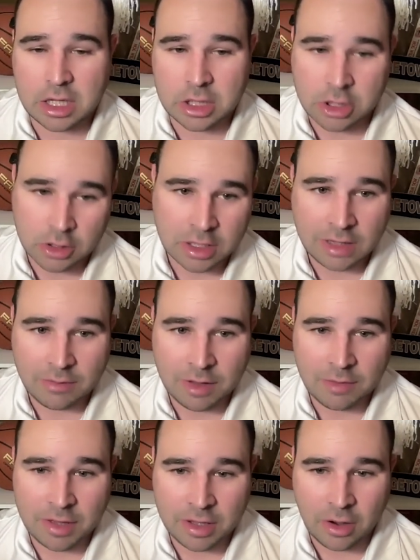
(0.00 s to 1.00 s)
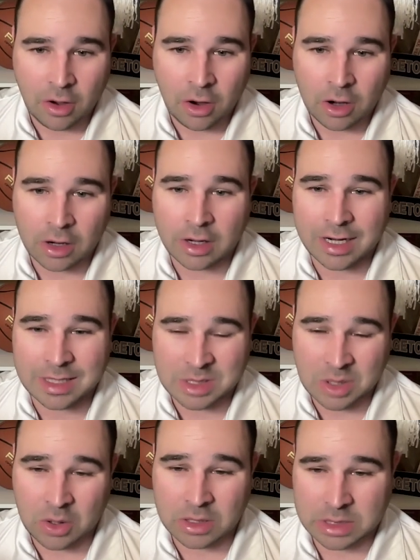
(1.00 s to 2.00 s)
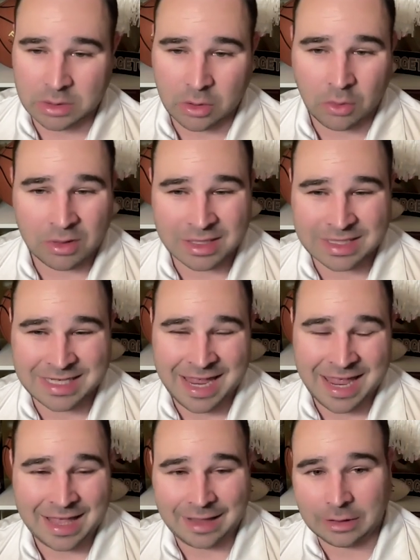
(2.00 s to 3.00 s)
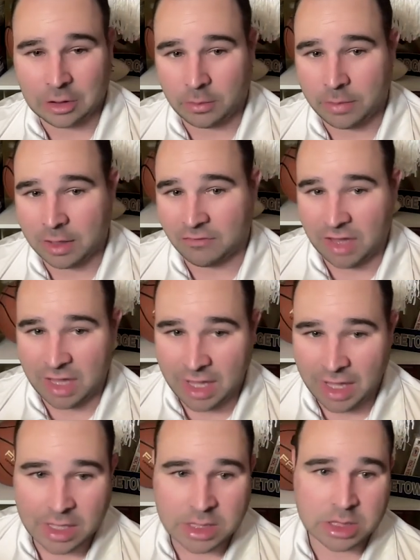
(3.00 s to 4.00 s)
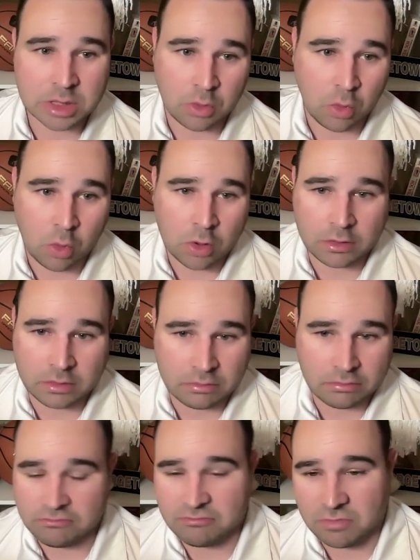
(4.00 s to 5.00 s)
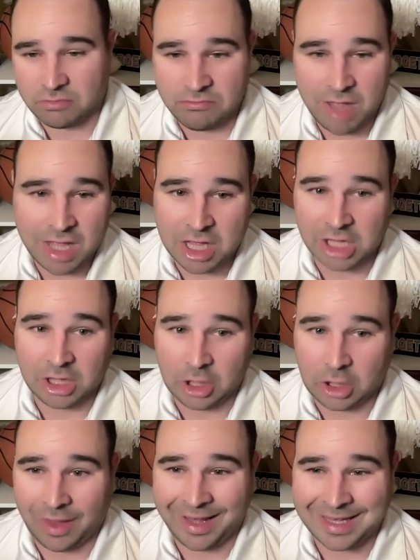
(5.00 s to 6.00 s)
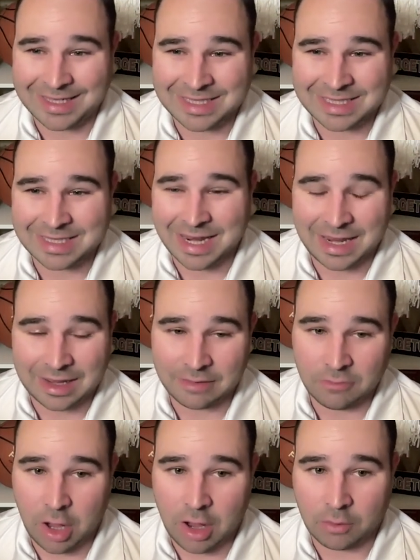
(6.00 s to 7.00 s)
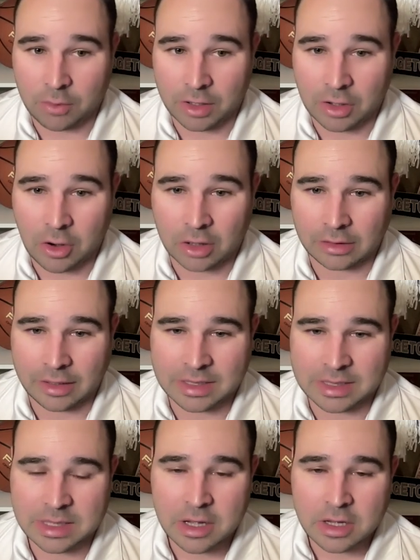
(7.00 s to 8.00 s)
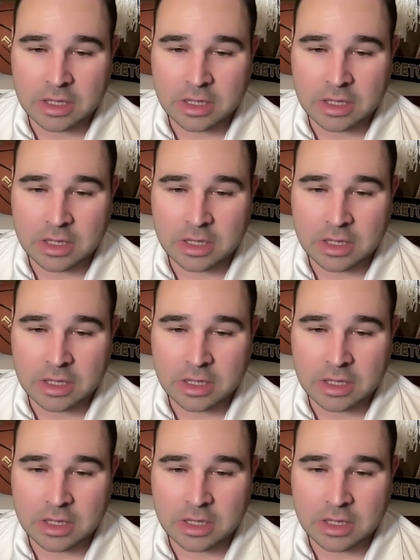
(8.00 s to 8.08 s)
your DBPR is also going to take a little bit of a hit or make you look like you stink, regardless.